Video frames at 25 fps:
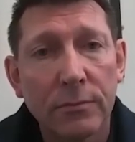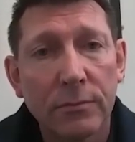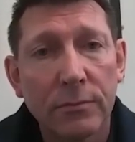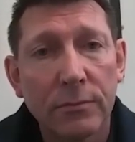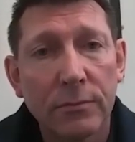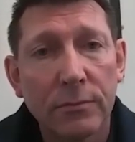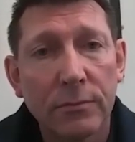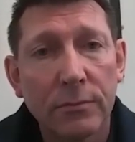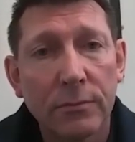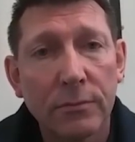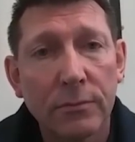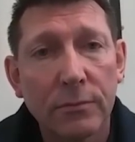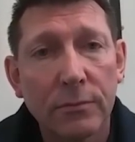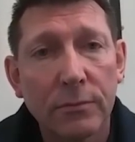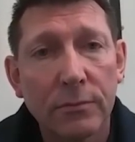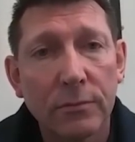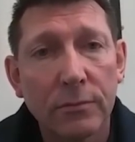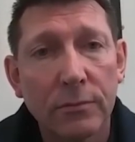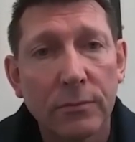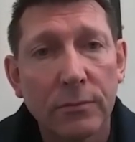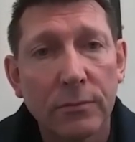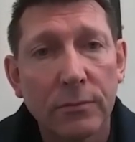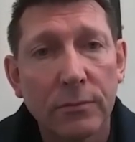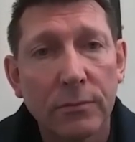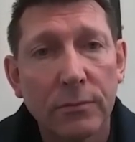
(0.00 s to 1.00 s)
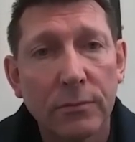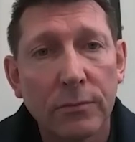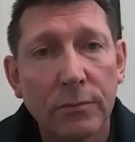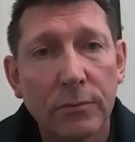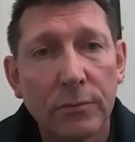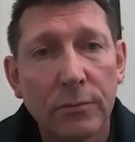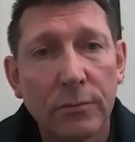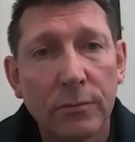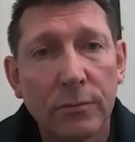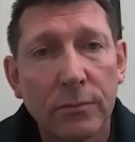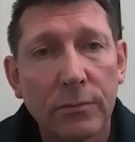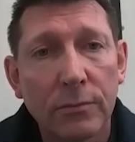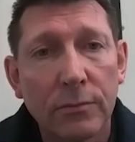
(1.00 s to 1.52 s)

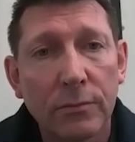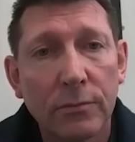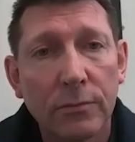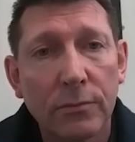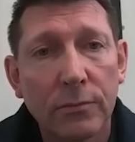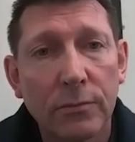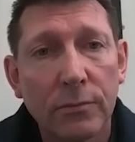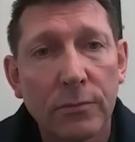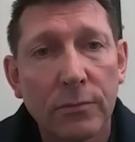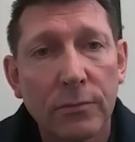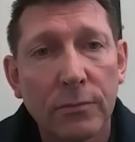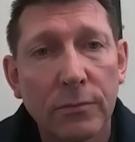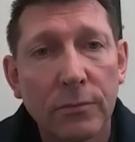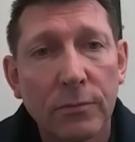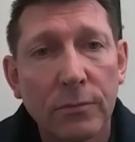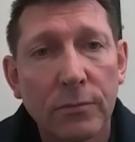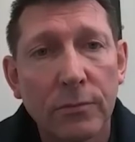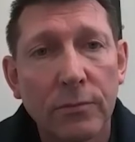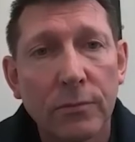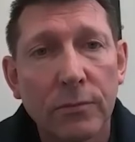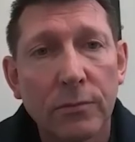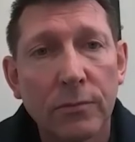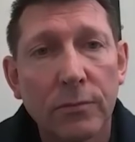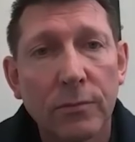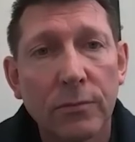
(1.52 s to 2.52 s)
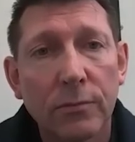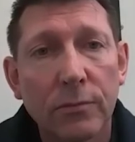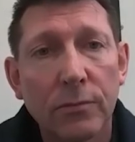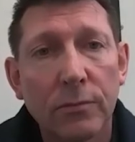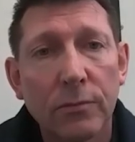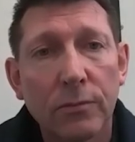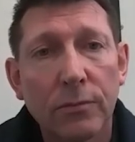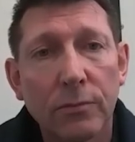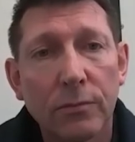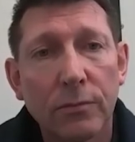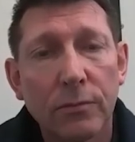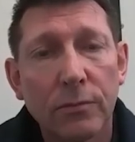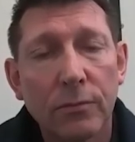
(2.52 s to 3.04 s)

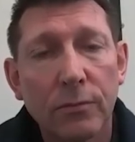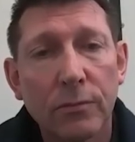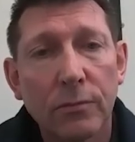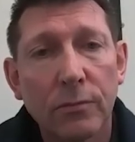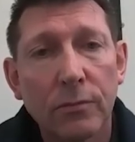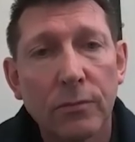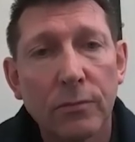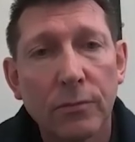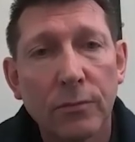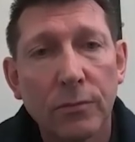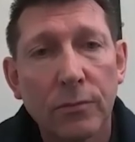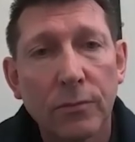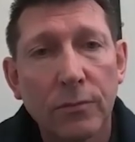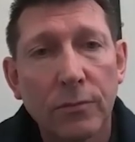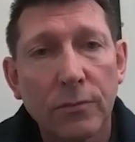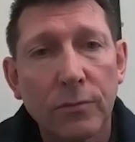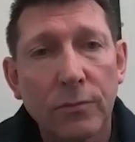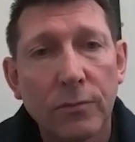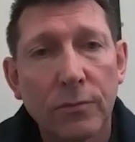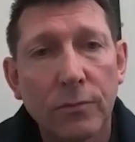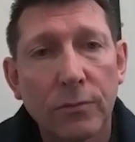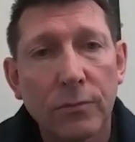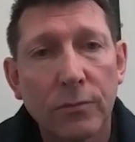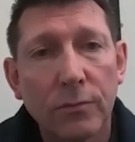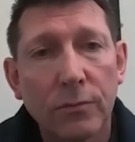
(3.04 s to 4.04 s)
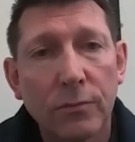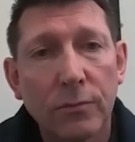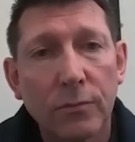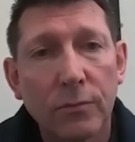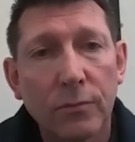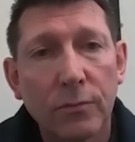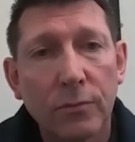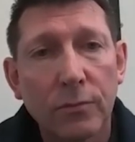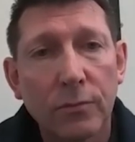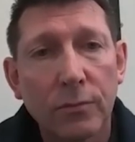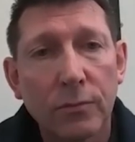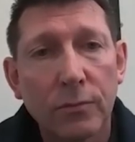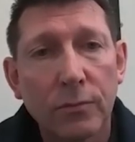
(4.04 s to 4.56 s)

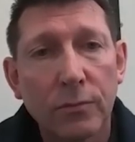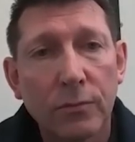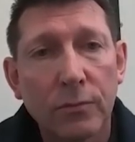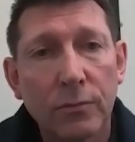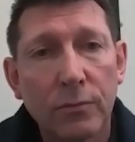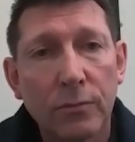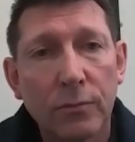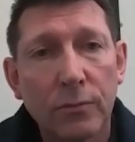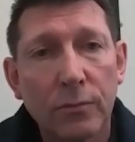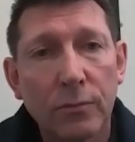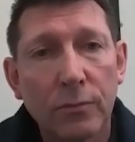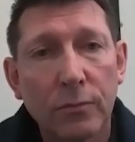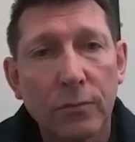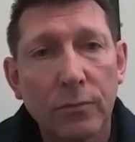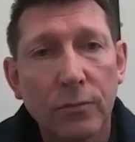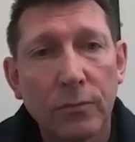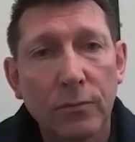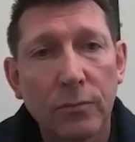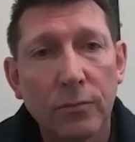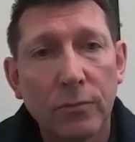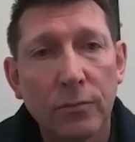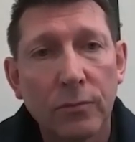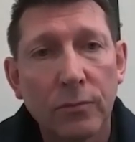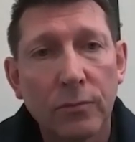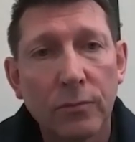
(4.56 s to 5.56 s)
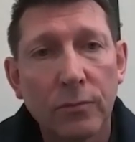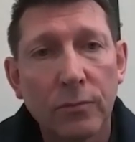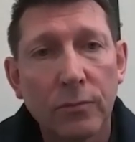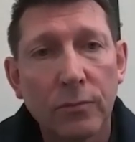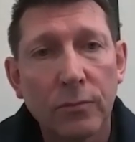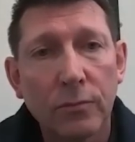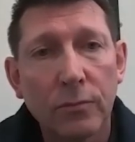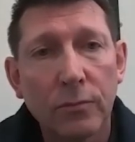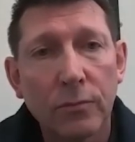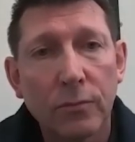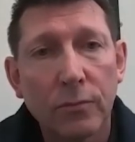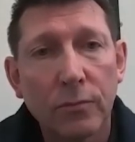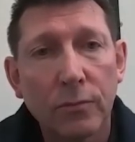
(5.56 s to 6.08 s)

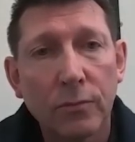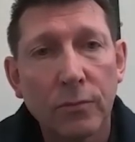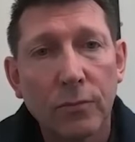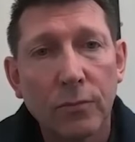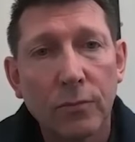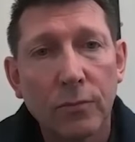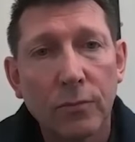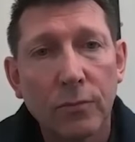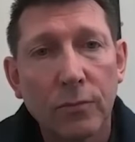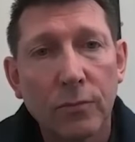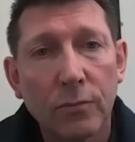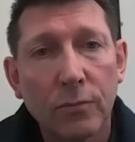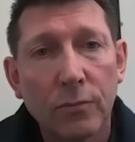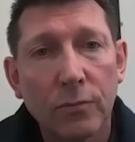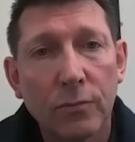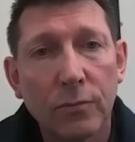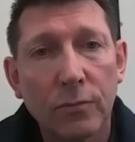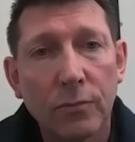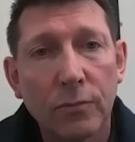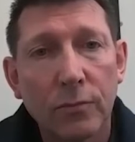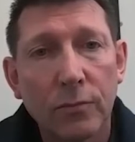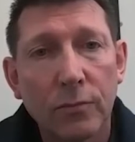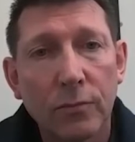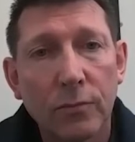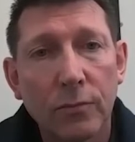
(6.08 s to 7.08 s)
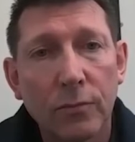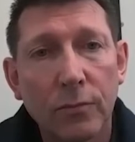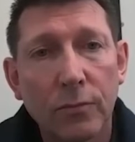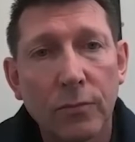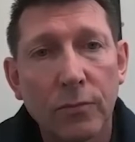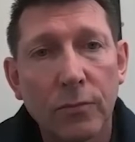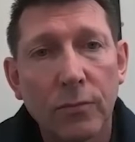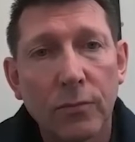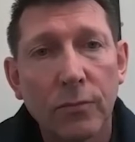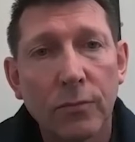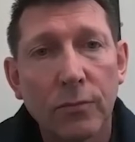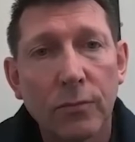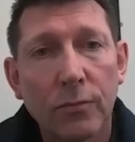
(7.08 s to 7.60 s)

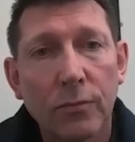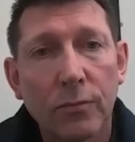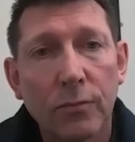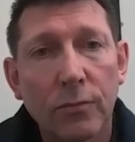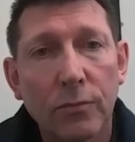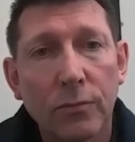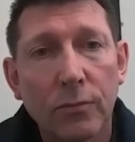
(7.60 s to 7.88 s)
No words are spoken by the person on screen.